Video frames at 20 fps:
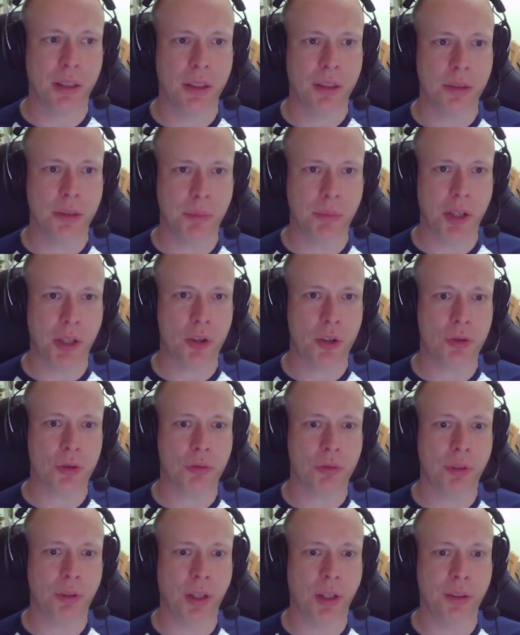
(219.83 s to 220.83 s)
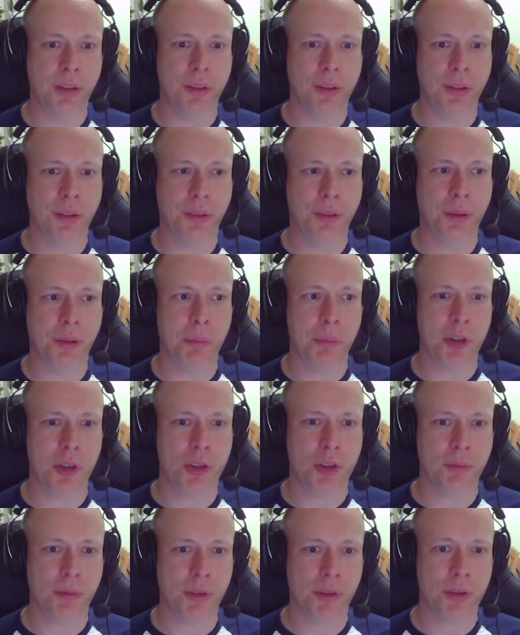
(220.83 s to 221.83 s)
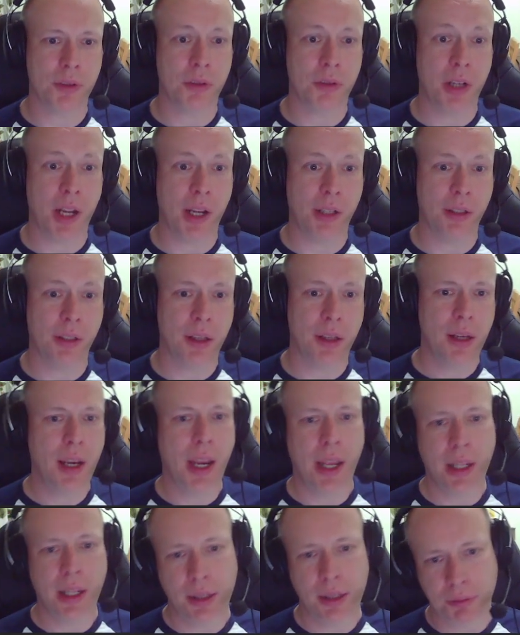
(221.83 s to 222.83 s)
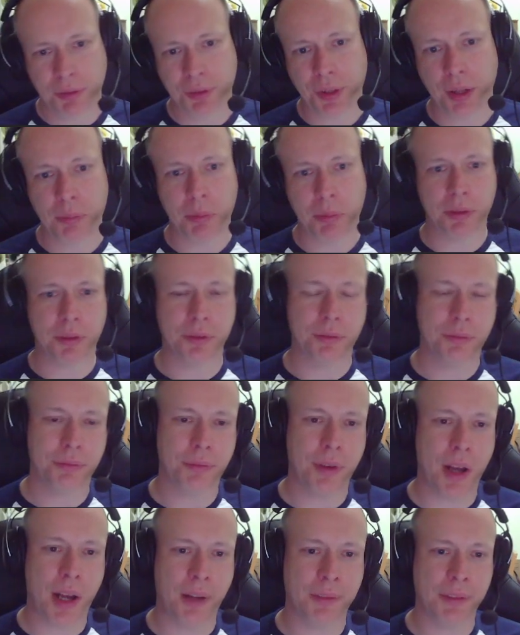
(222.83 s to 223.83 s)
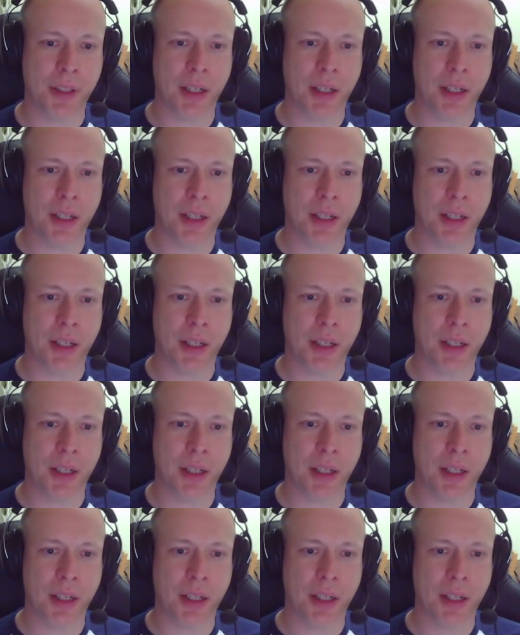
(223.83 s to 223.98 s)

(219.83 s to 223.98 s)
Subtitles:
to make sure that the submission was correct. And I was able to find